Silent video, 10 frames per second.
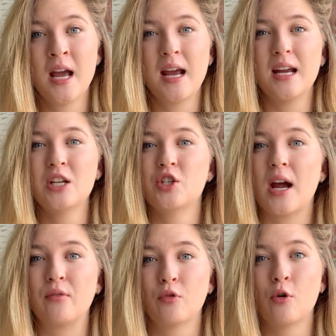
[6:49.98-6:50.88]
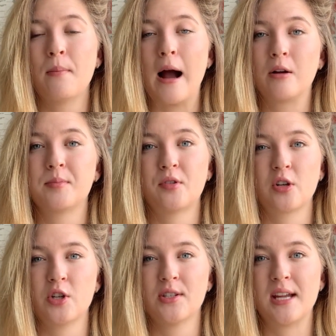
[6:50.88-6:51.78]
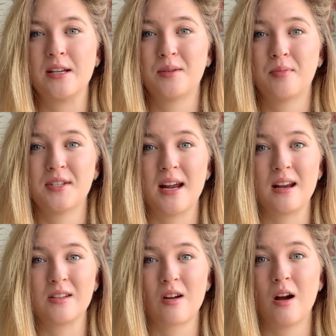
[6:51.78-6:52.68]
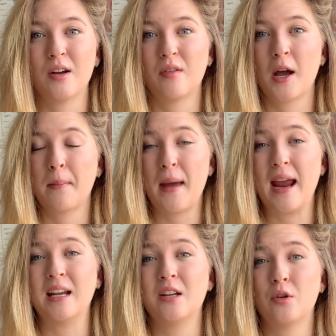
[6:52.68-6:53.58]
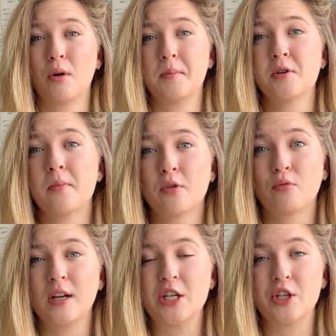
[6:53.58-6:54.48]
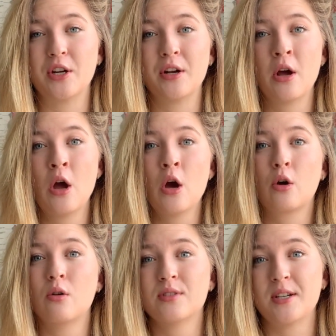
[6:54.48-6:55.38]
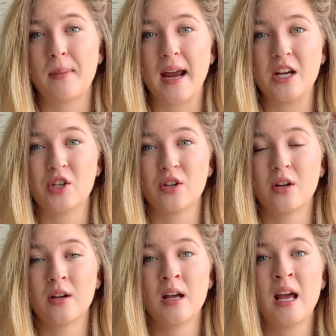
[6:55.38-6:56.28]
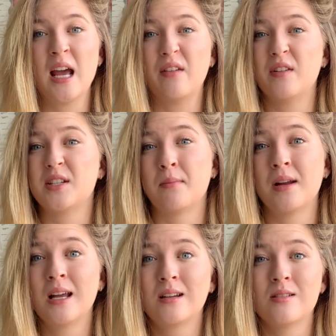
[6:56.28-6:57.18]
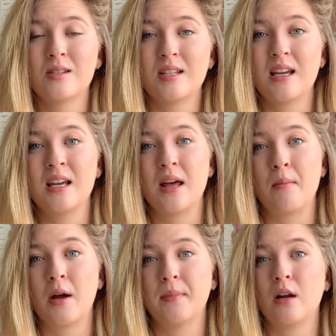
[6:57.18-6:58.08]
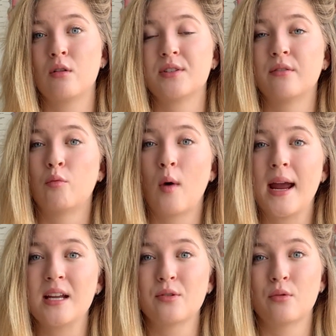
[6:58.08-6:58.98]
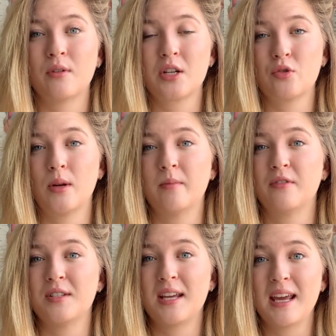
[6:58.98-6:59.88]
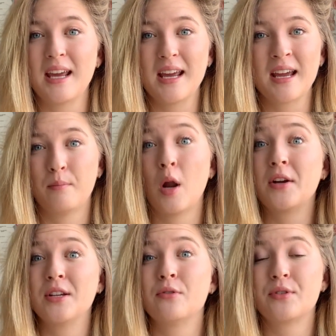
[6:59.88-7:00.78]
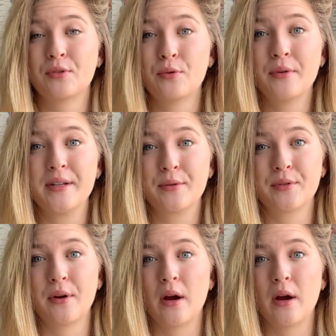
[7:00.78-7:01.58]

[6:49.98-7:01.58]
In general, bowel obstructions tend to present as kind of like pain in your abdominal region, constipation. If it's a malignancy, there might be a loss of weight or extreme fatigue. Blood in your stool is also a